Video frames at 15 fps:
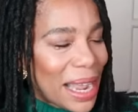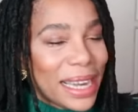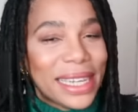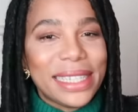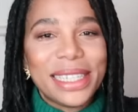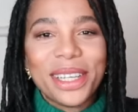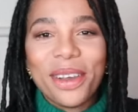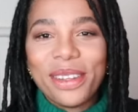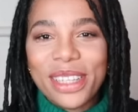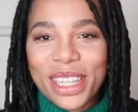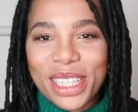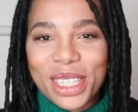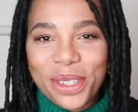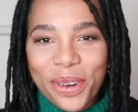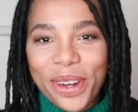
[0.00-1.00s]
I need to go into
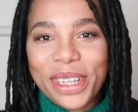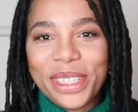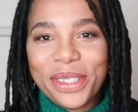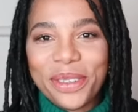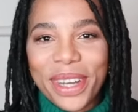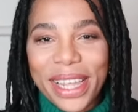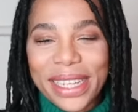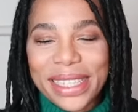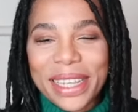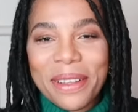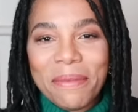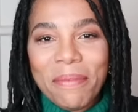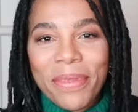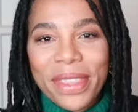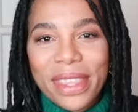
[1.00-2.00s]
the storage unit
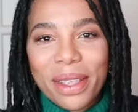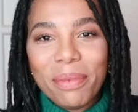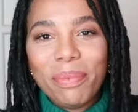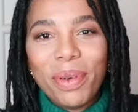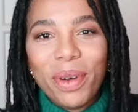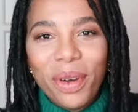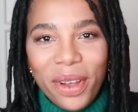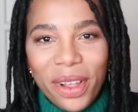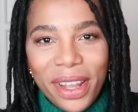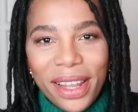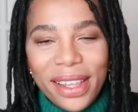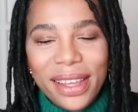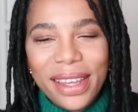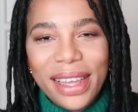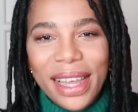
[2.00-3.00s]
to
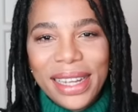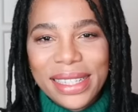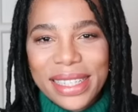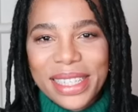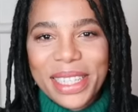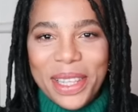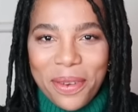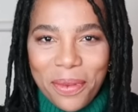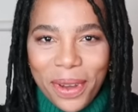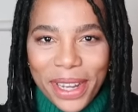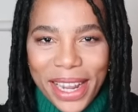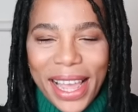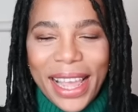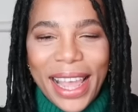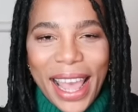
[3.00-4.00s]
pull and see
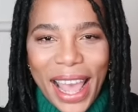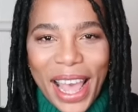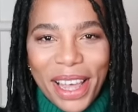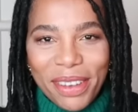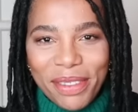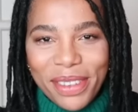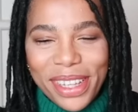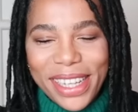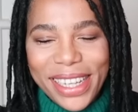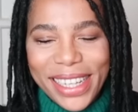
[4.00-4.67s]
what I have.